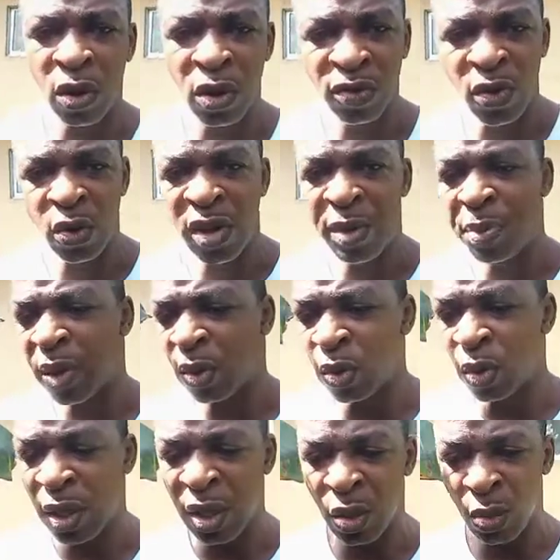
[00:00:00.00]

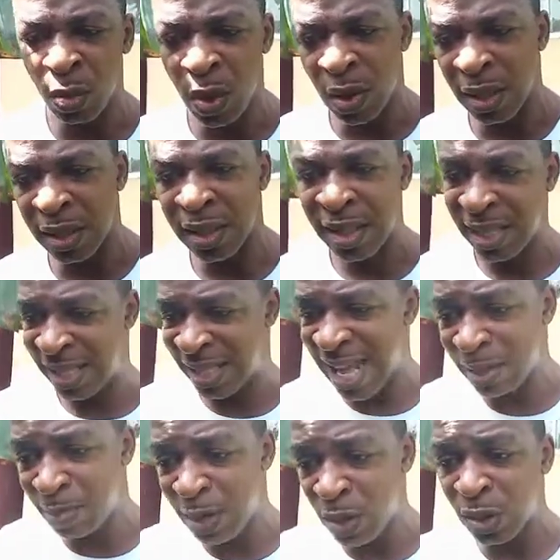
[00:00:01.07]
raping Ini Umoren.
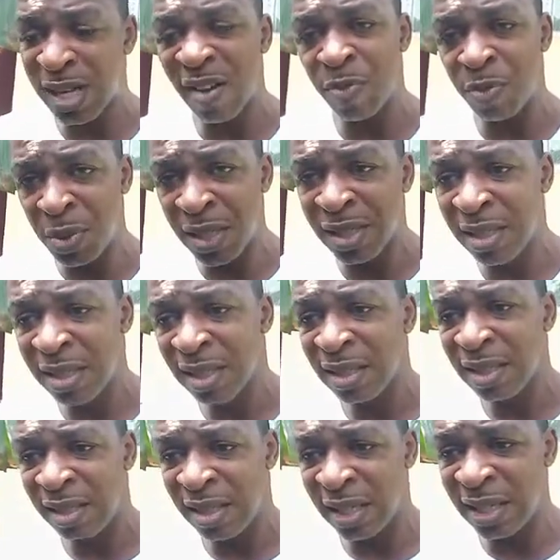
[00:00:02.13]
That may not have been
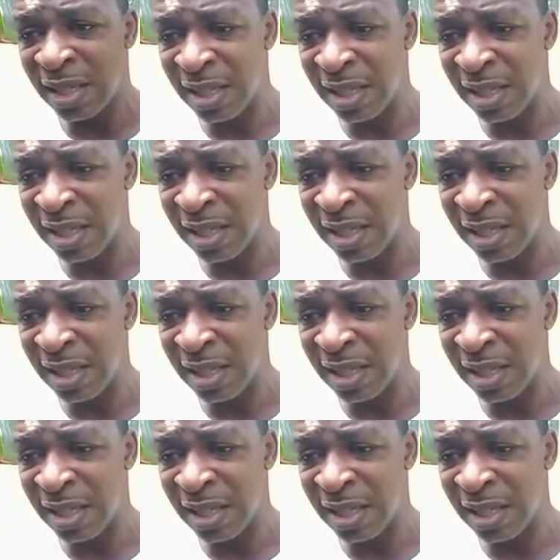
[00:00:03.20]
the